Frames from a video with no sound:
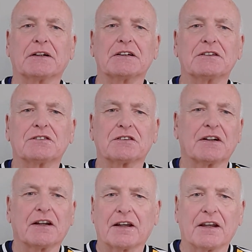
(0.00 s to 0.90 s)
His
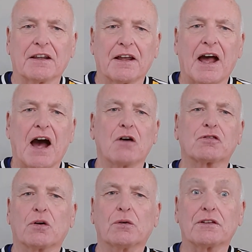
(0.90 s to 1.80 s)

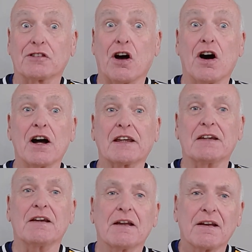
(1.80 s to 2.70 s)
household is a
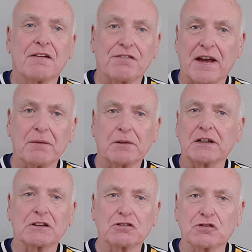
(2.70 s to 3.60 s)
hockey
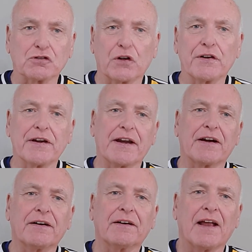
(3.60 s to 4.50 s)
family
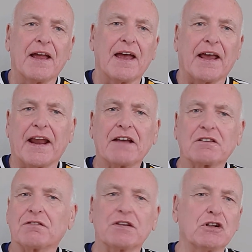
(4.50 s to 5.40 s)
extraordinaire, and
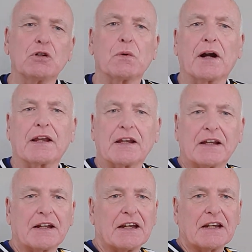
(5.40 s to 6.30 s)
asked if he knew where I could
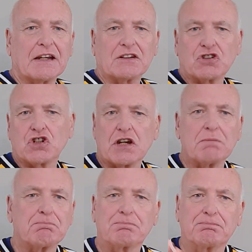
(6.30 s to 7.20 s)
get a
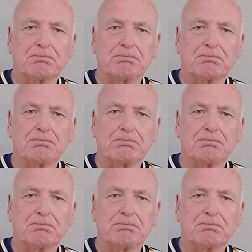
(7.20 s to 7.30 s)
cheap,